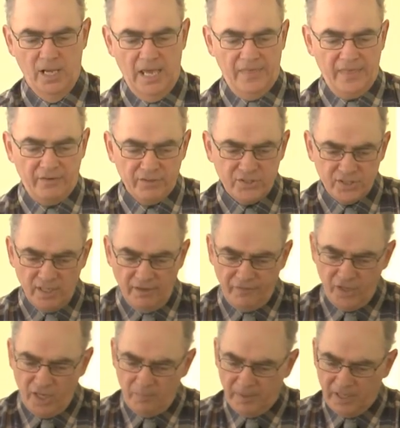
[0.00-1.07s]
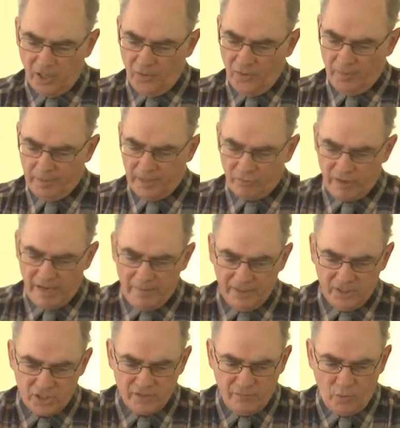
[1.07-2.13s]
There is stuff here beyond the
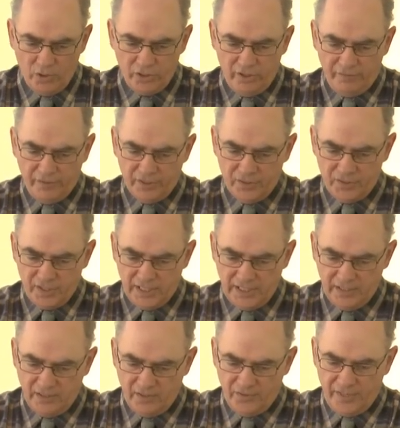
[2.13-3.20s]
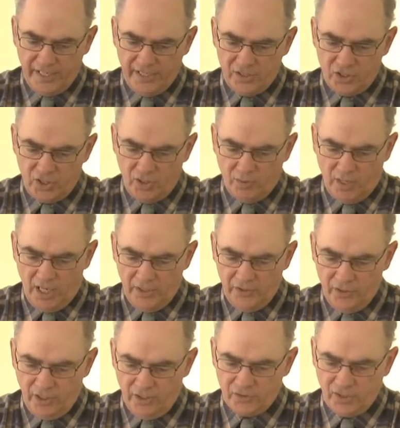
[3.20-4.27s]
parameters of what you've considered. The things you are
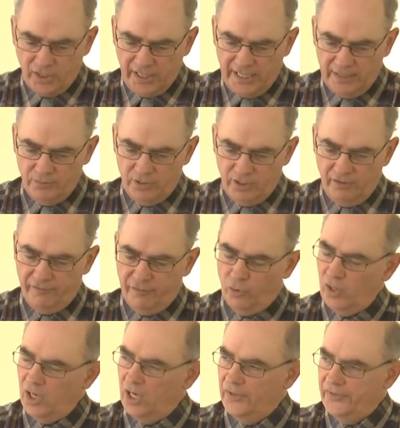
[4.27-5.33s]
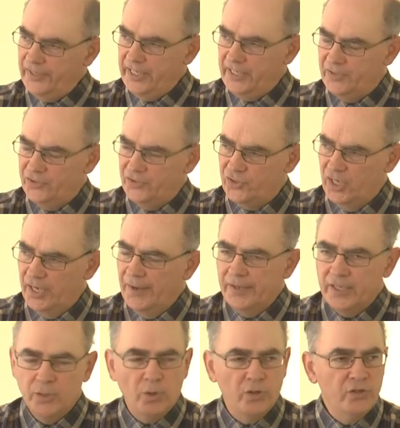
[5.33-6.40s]
not accounting for are these.
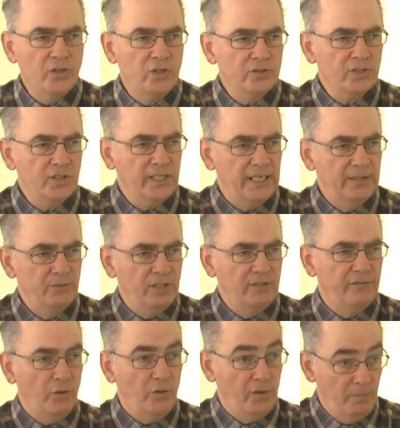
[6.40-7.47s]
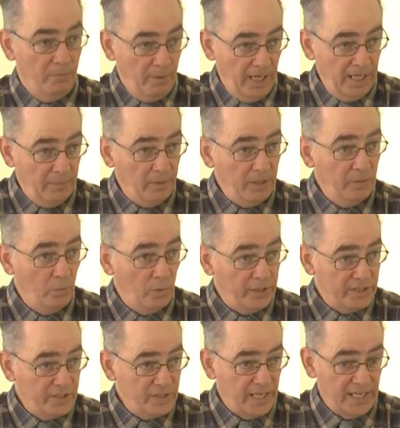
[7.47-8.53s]
You are not accounting for the Bible and what
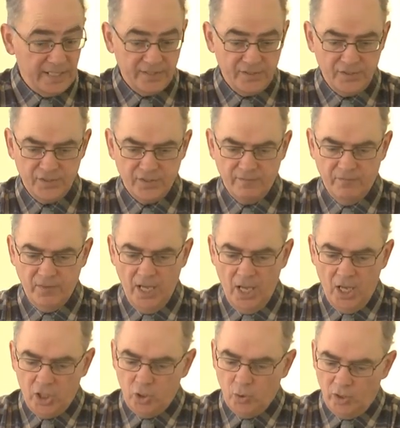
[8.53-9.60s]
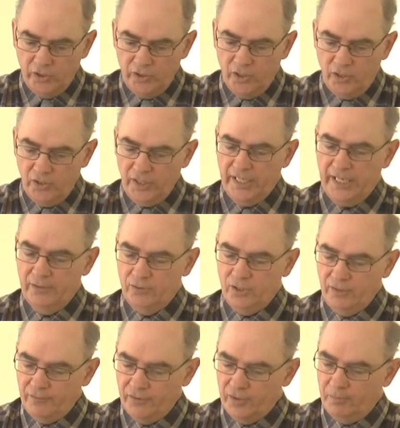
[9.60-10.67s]
it says. You are not
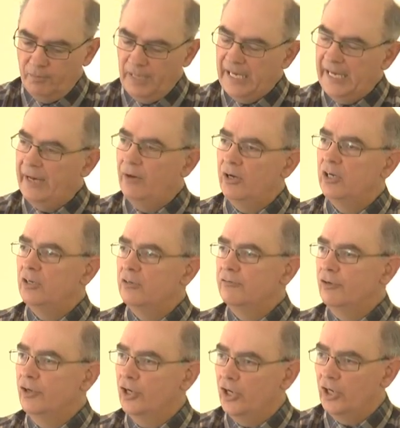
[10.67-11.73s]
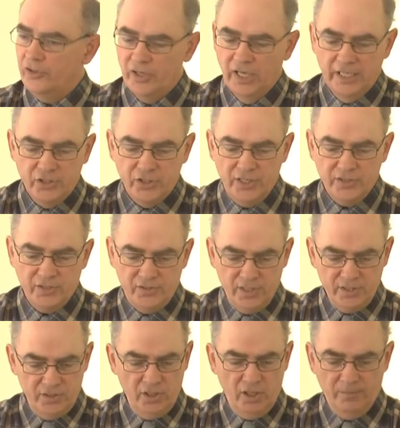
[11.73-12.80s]
accounting for the power of God. Jesus
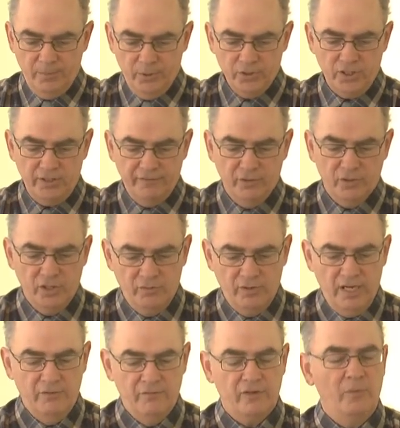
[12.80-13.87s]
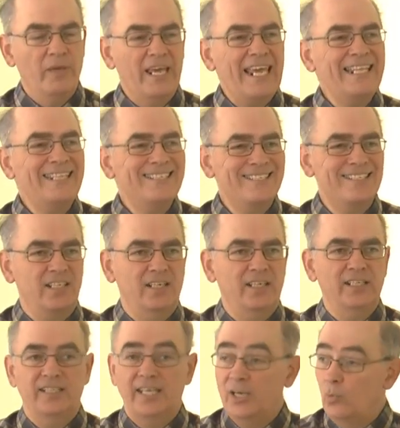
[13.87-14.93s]
does not pussyfoot around from
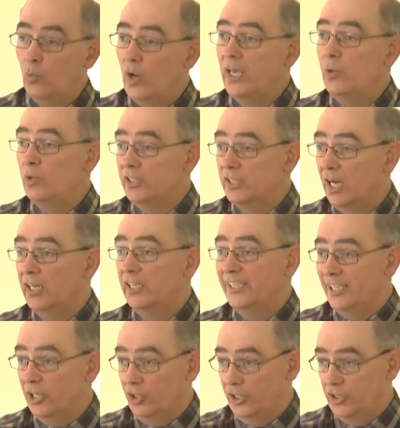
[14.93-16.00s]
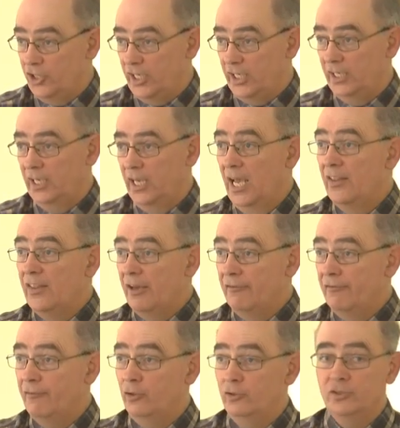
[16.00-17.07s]
inside their wayward ideology, their
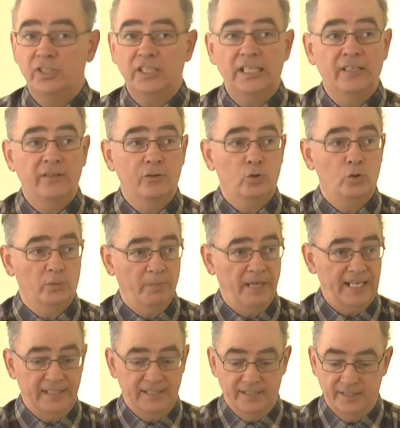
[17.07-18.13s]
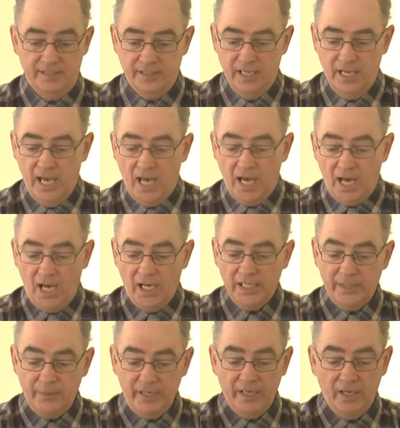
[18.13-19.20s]
faulty thought patterns,
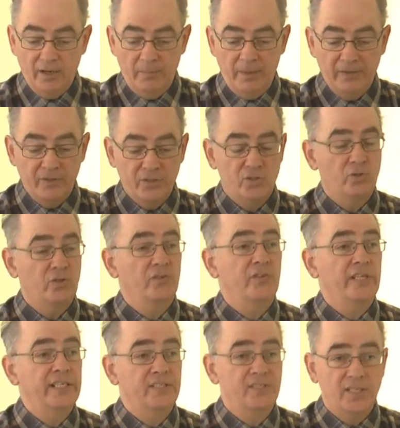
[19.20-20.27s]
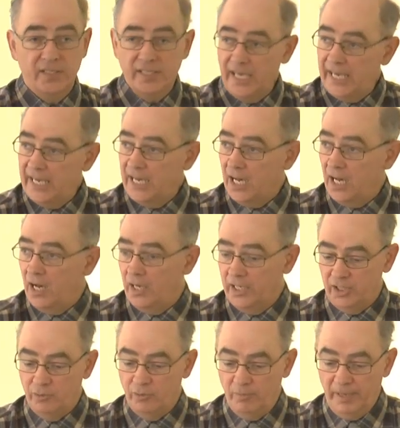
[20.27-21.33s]
arguing about the sort of things that they
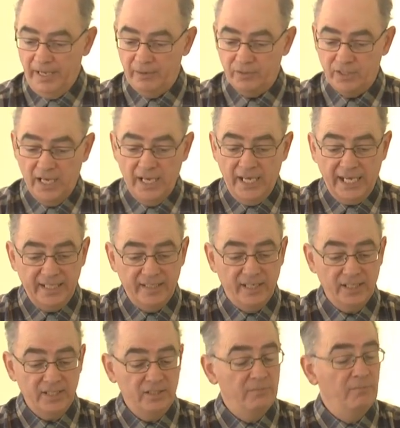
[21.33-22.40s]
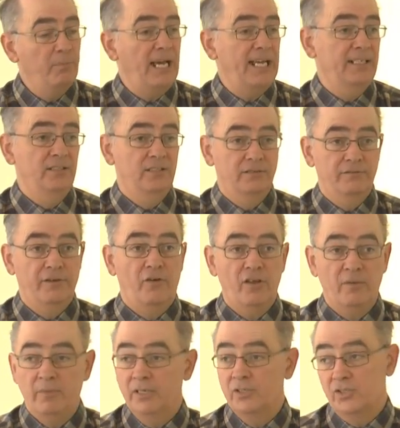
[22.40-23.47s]
argue about. He doesn't pander
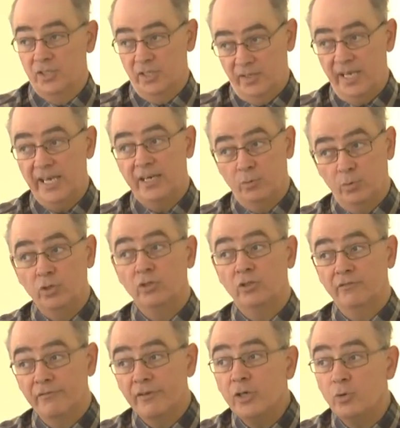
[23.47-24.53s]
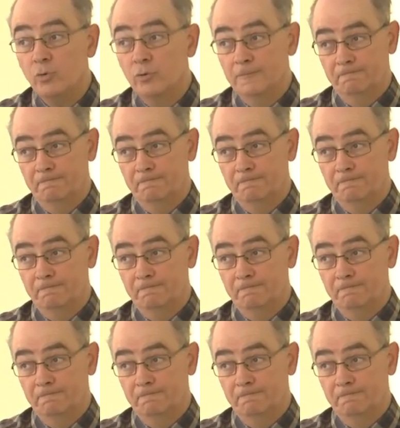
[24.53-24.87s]
very much to their worldview.